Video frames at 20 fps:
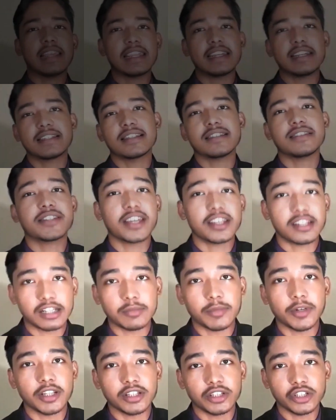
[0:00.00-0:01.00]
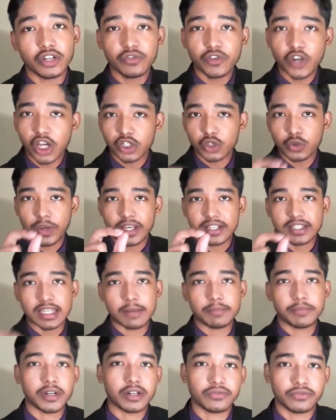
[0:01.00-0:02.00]
Ladies and gentlemen, you've got to
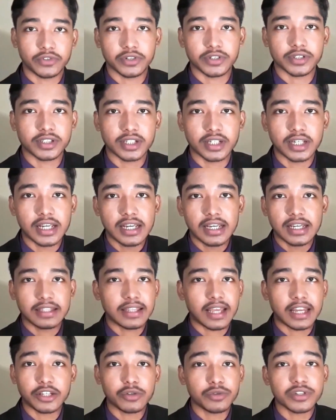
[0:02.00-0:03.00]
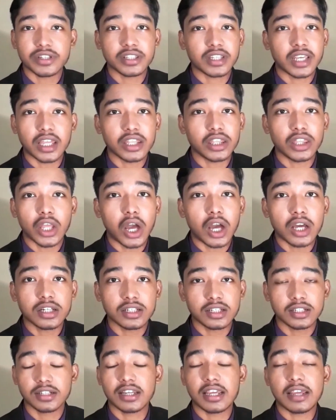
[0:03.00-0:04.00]
accept it first, that you just
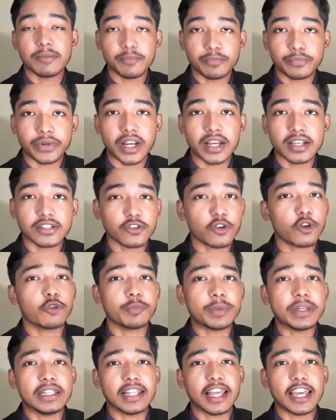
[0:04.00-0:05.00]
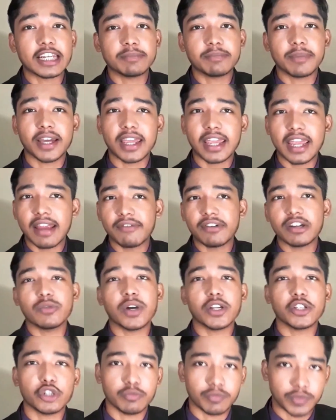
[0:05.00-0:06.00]
cannot impress or be liked by
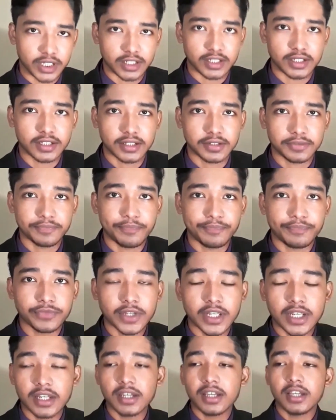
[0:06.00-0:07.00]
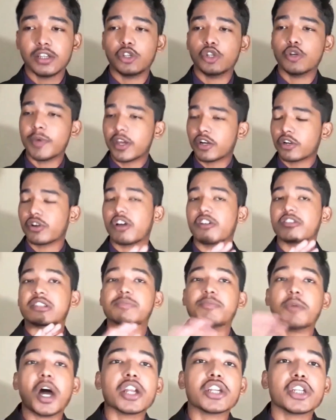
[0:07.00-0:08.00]
everyone you meet. No matter how
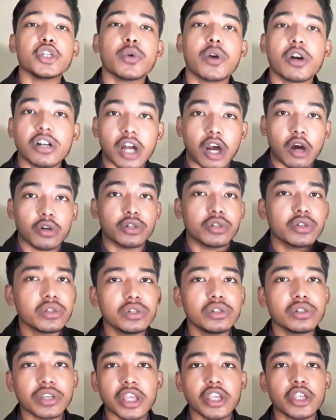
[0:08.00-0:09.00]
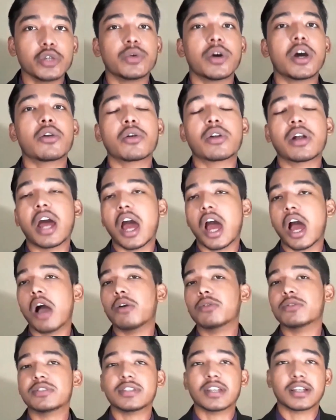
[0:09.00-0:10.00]
smart you are, how good looking you are, or
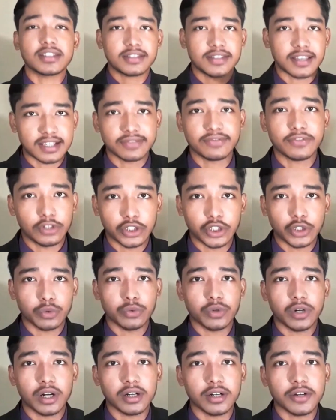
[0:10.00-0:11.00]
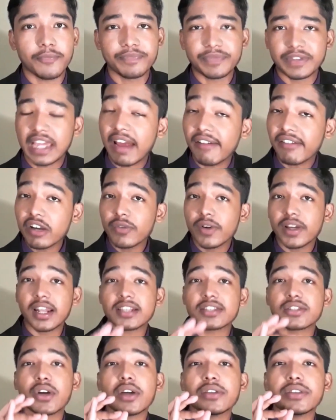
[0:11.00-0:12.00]
how successful you are,
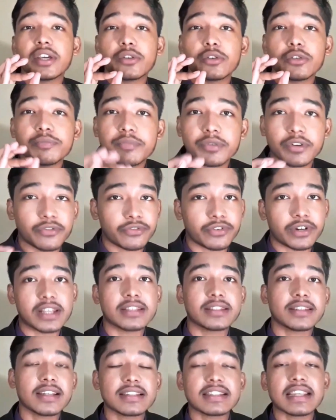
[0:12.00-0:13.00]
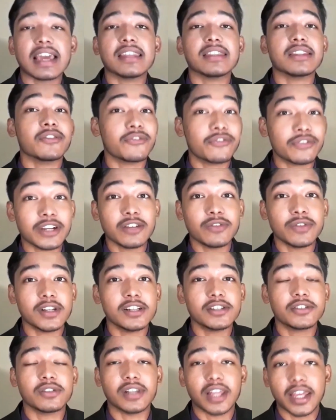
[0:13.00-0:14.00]
everyone has got their own preferences and the free
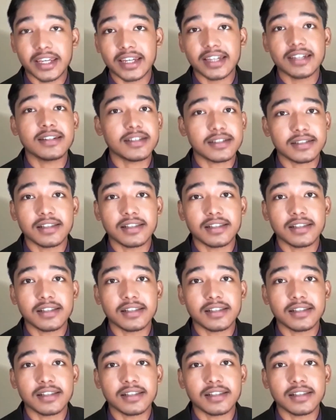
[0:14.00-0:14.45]
will to like and